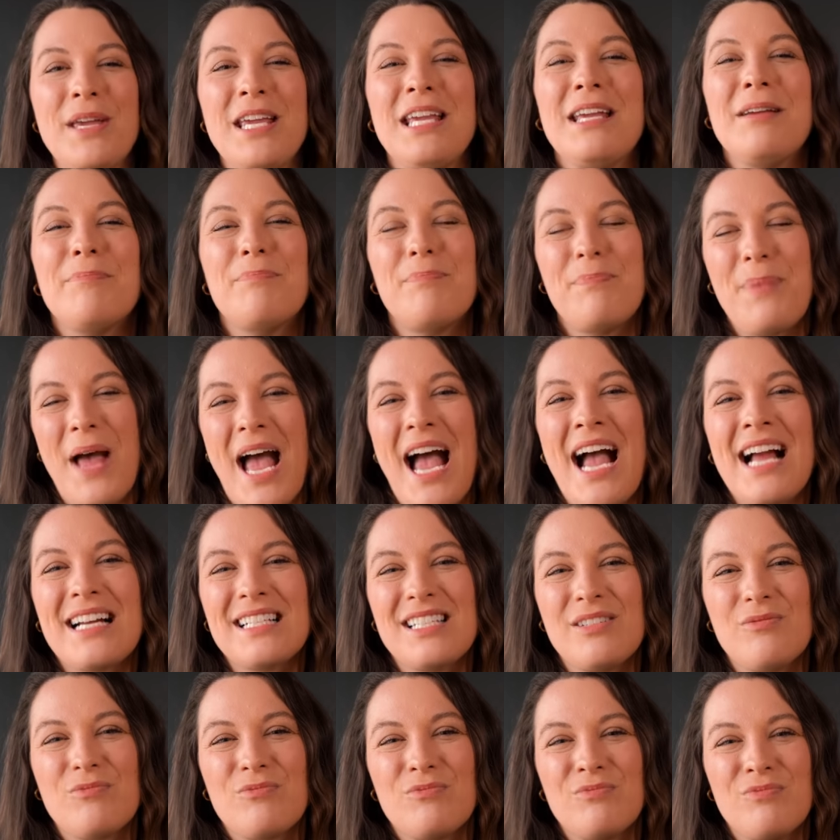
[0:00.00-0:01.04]
be
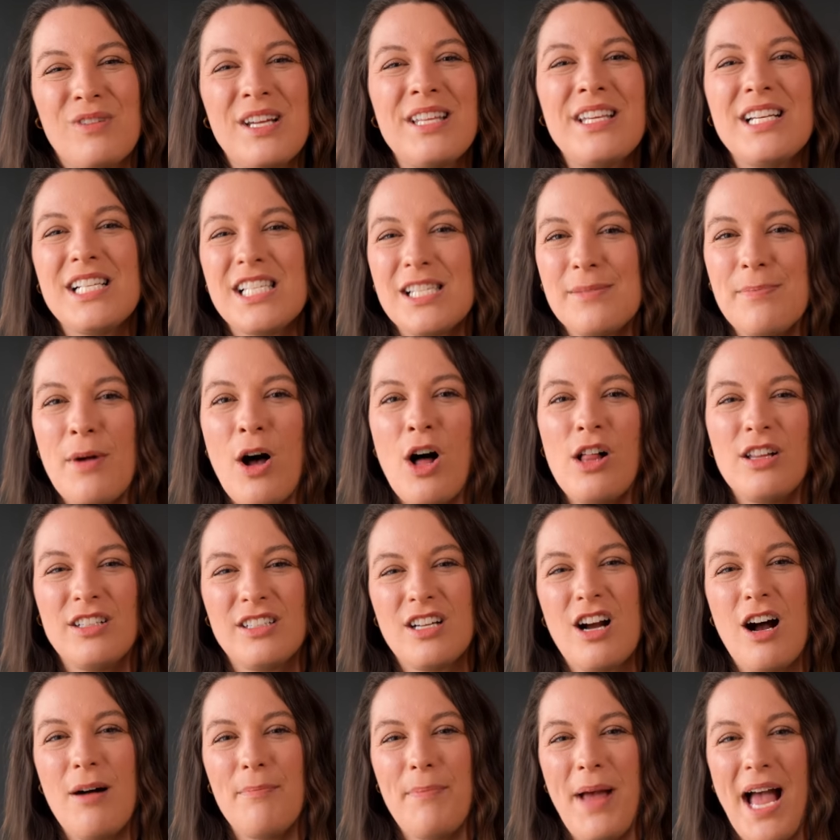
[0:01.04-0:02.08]
packed really small and
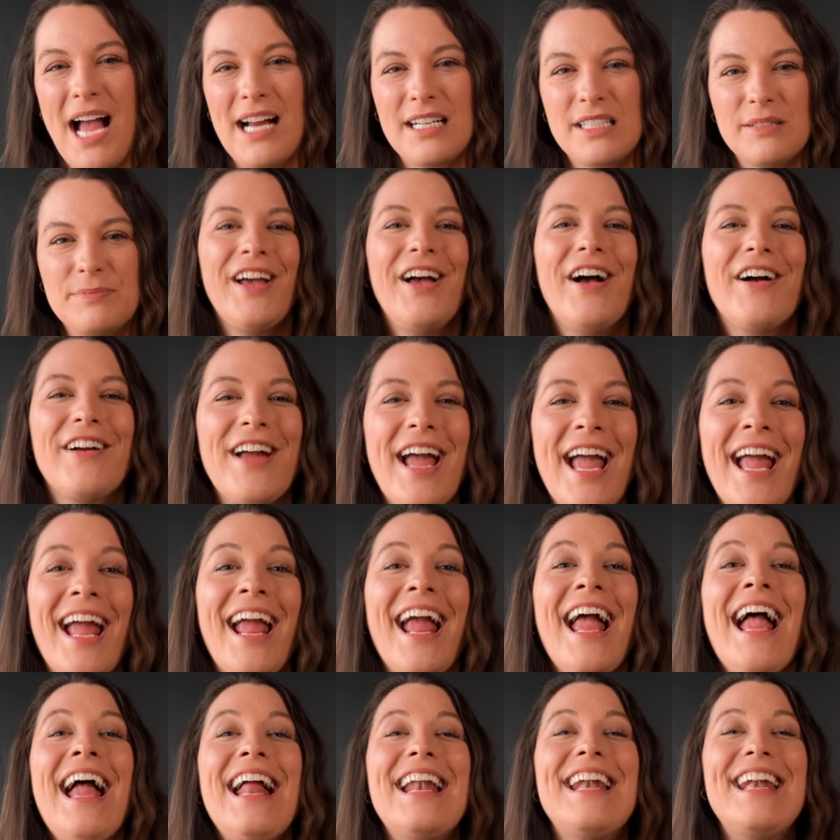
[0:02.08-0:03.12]
compact.
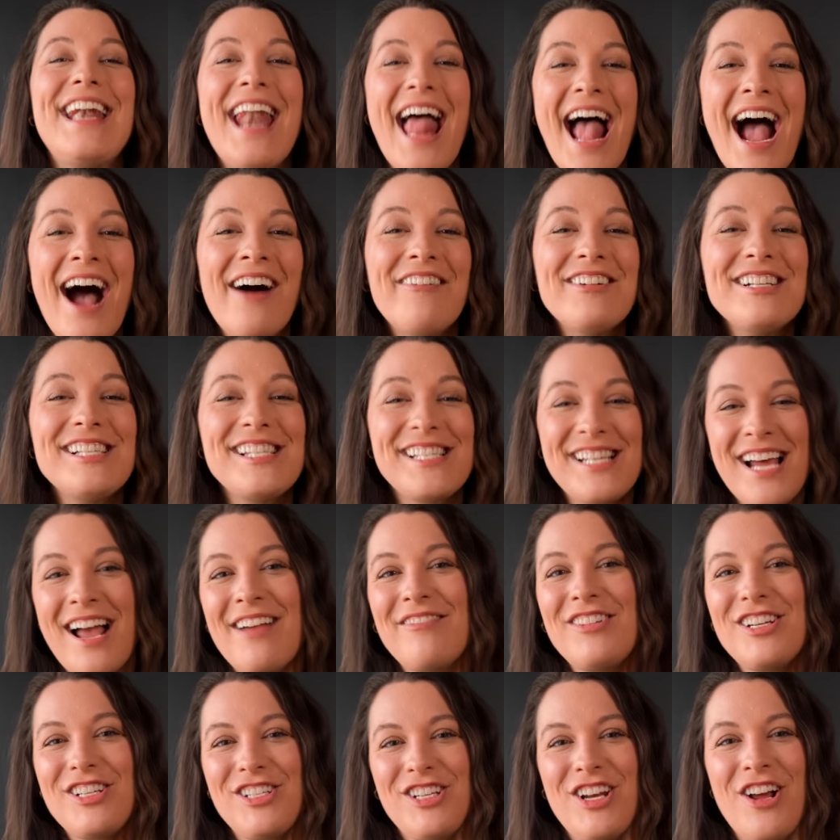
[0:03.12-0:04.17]
Okay, now it's
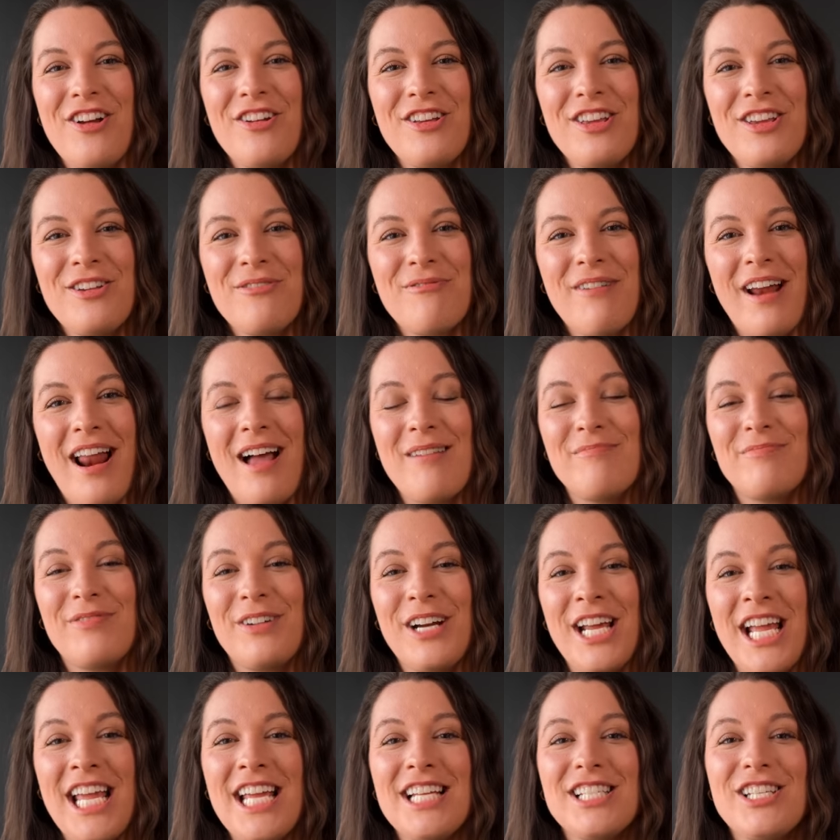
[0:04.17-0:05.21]
time to show you what I'm
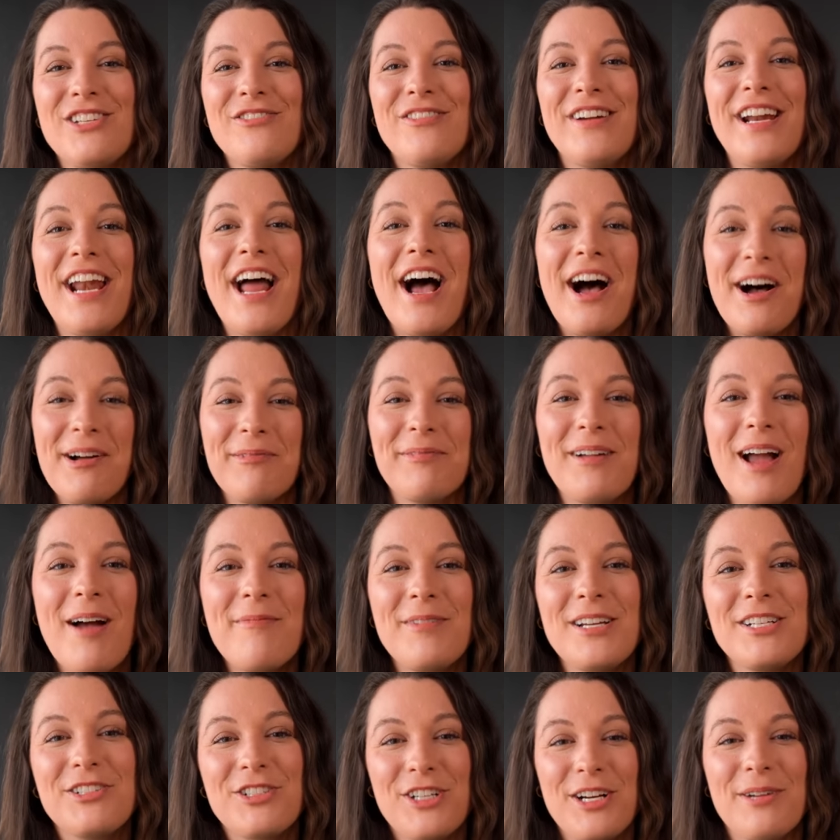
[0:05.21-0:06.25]
bringing to an
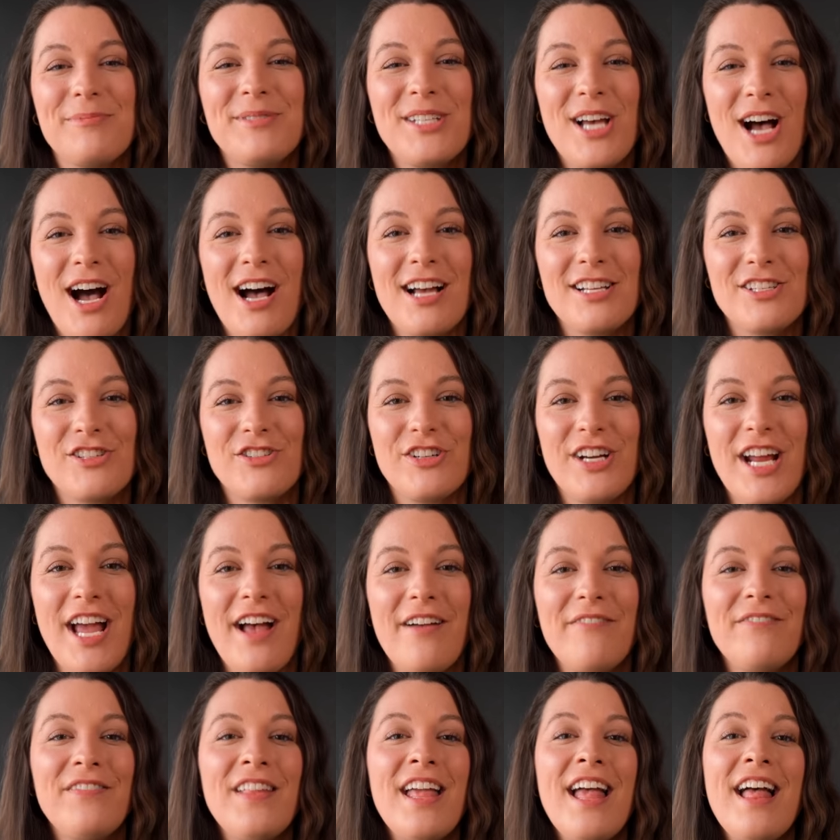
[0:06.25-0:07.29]
upcoming trip to
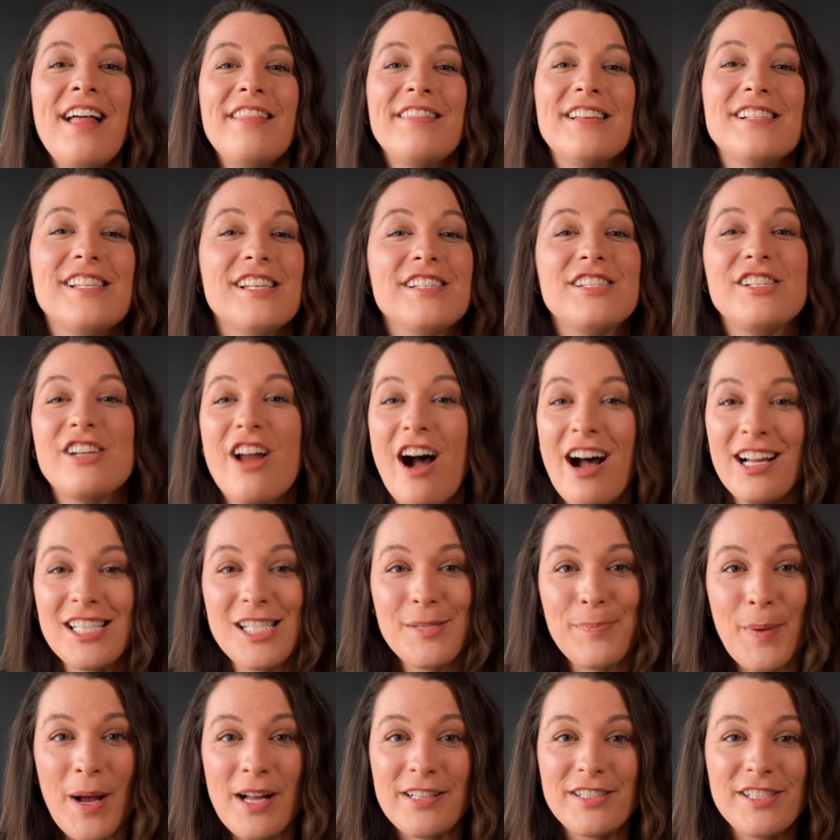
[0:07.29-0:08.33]
Austria. This is not
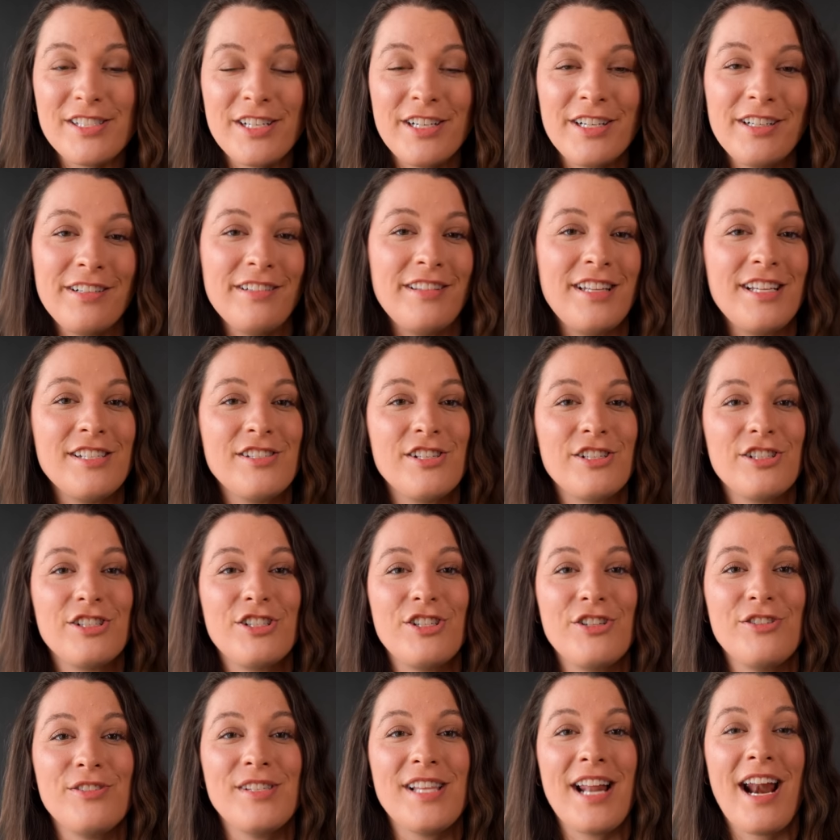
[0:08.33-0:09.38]
sponsored. These are
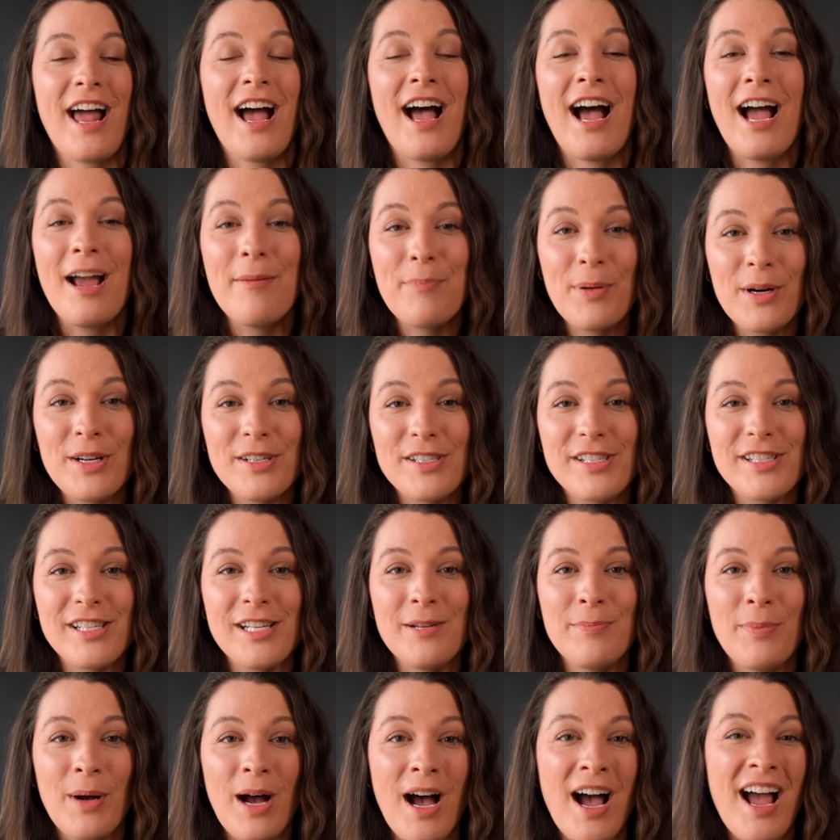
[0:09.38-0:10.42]
shoes that I
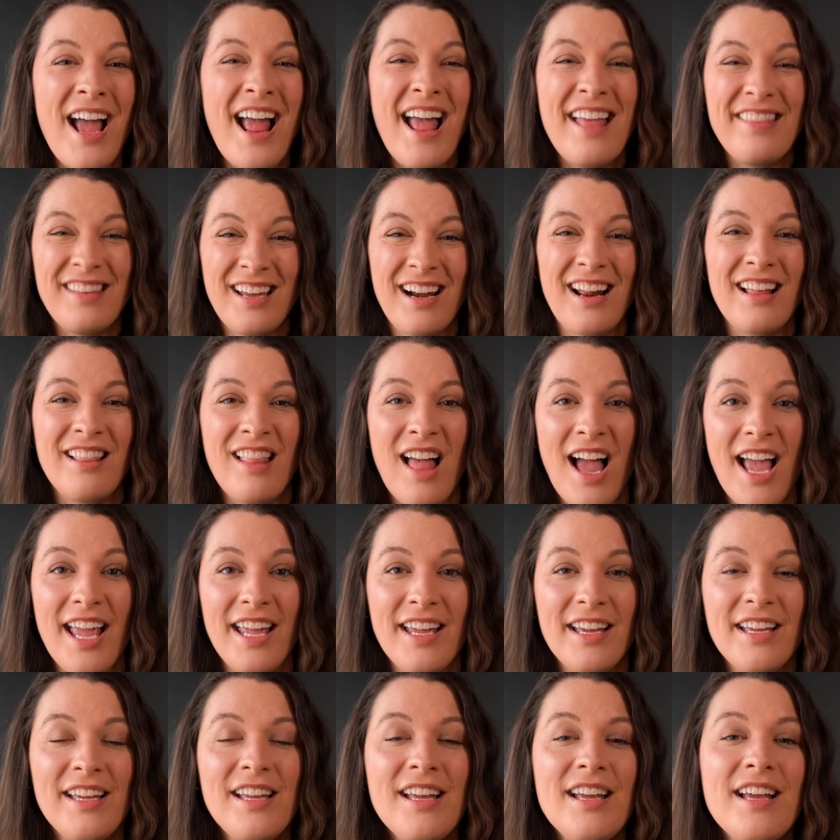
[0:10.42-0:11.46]
personally bought and that I
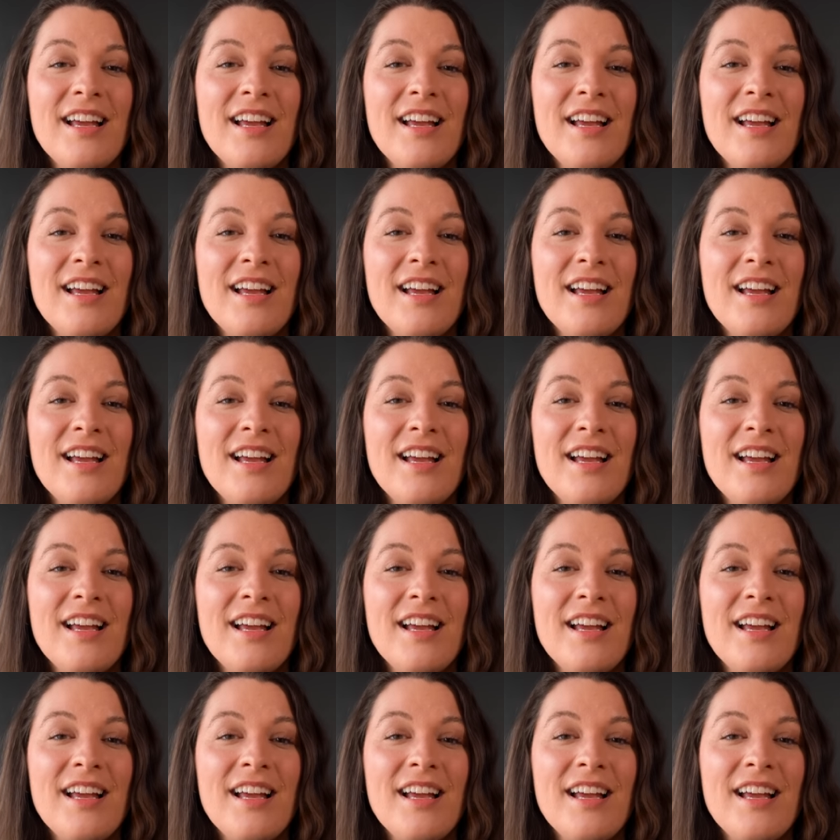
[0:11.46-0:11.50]
like.